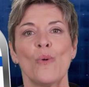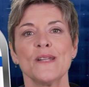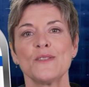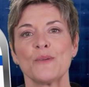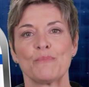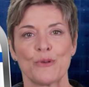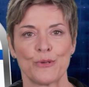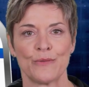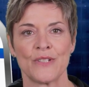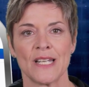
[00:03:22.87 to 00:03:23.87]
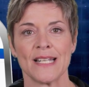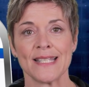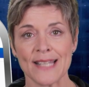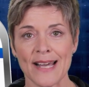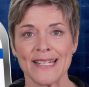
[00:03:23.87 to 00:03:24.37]
Once approved,
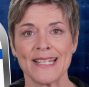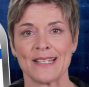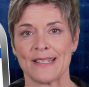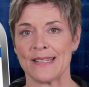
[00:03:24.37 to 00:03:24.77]
sign in